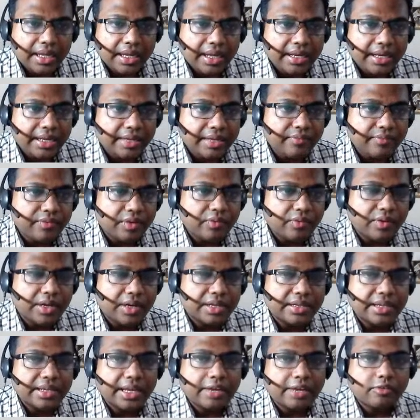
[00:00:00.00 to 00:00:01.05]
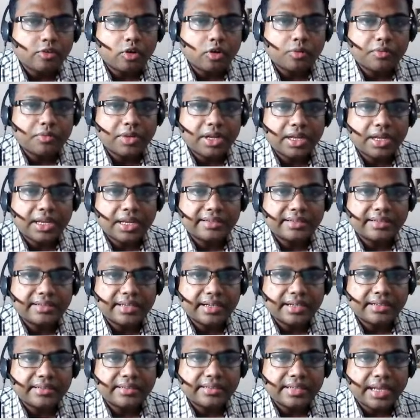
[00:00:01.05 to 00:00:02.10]
and everywhere they have tropical
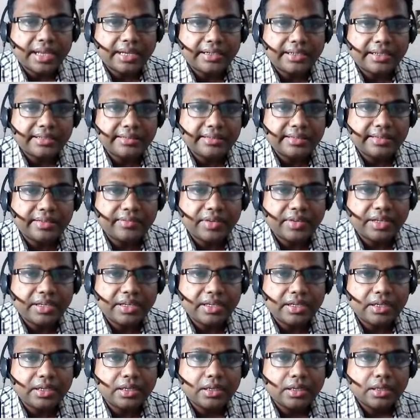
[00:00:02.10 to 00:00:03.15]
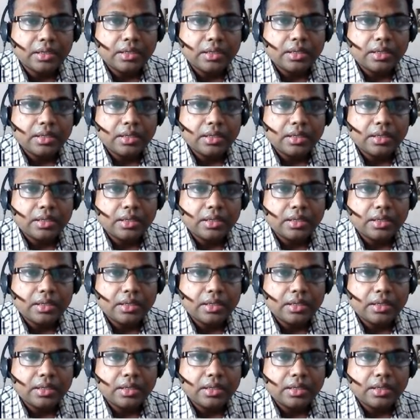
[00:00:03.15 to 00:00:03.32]
islands. 1970